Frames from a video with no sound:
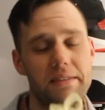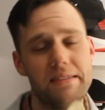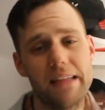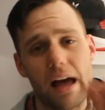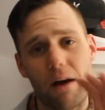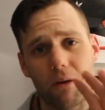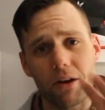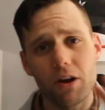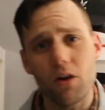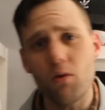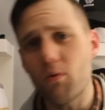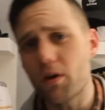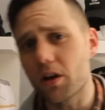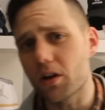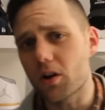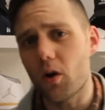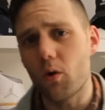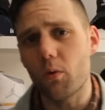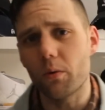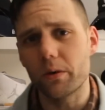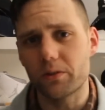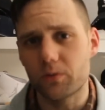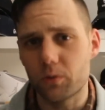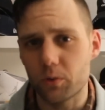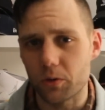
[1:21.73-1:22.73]
Now I don't want to
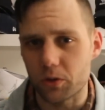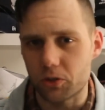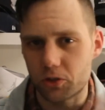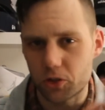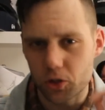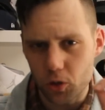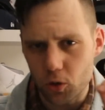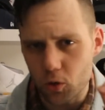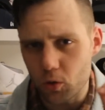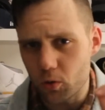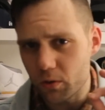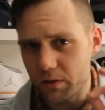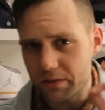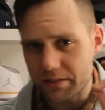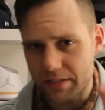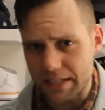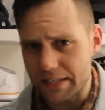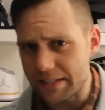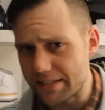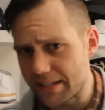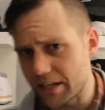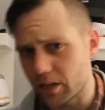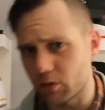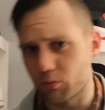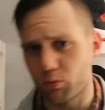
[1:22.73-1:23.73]
go into a too
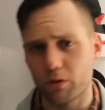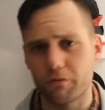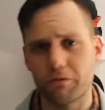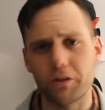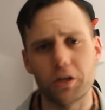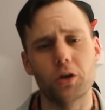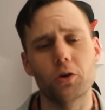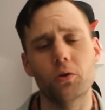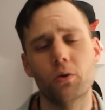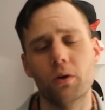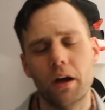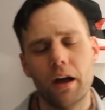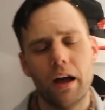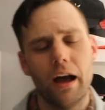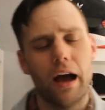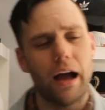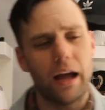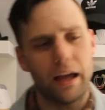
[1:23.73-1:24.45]
detailed review